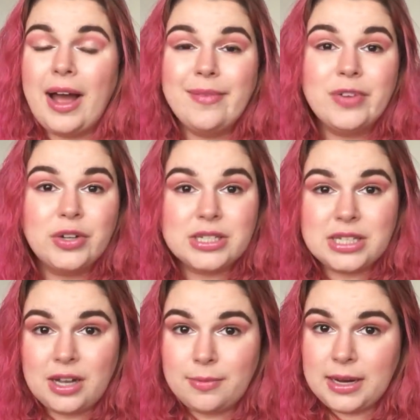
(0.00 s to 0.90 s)
I'm
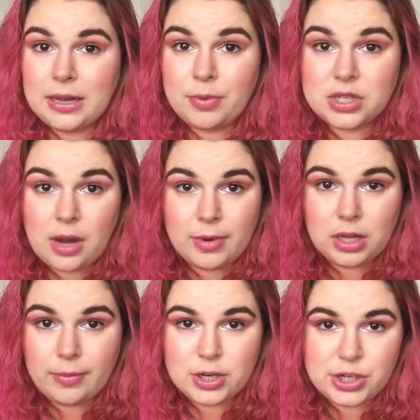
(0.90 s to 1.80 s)
focusing on makeup
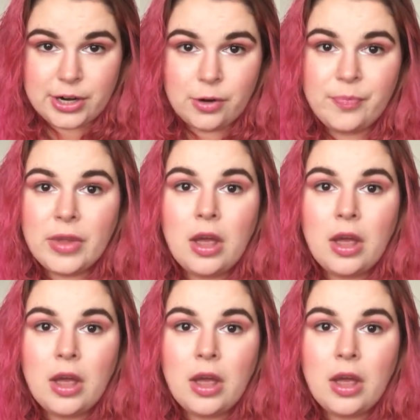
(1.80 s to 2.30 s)
predominantly on my channel.